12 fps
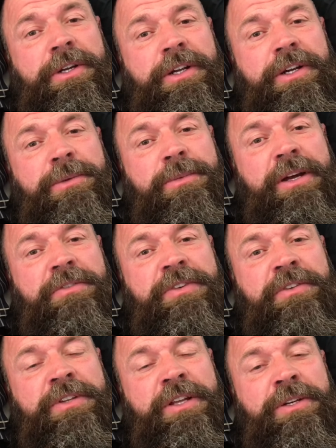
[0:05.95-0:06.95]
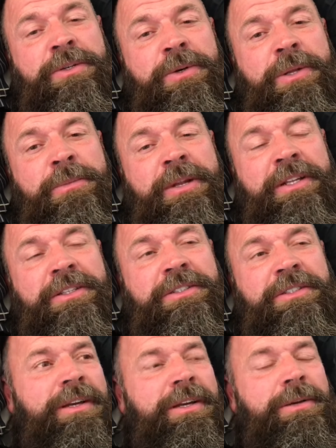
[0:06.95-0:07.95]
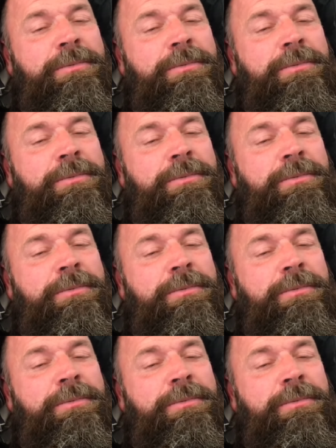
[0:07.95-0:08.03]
here in about 15 or 20 minutes,